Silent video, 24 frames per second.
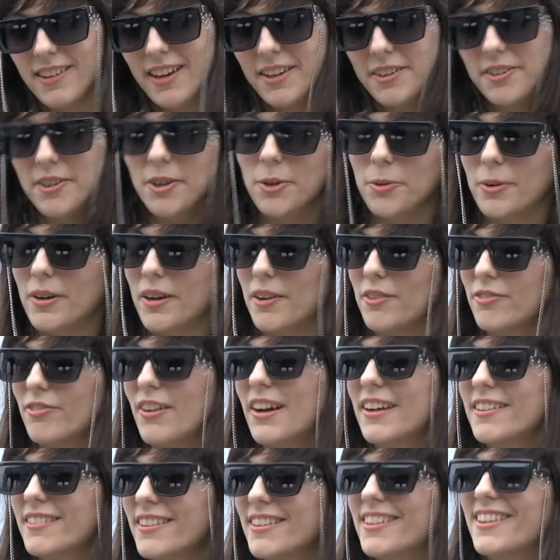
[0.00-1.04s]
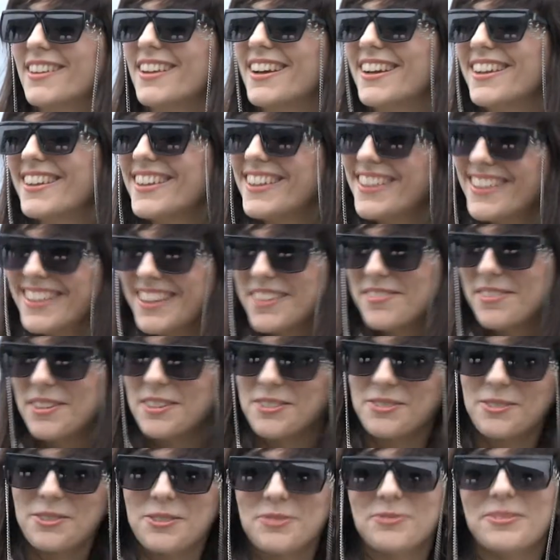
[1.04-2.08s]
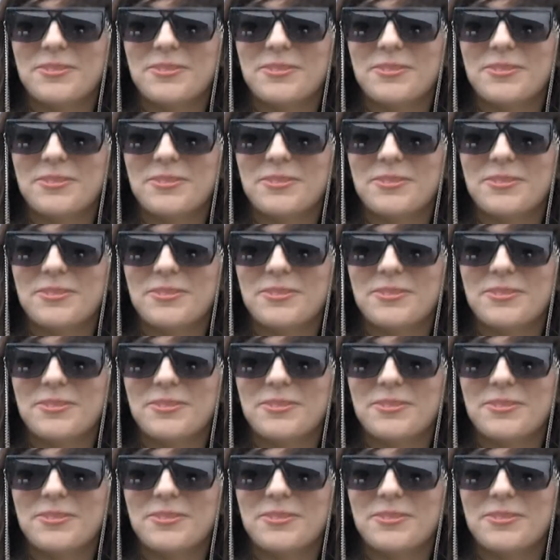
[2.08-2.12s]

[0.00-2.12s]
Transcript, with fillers: I don't know, when I find that, it makes me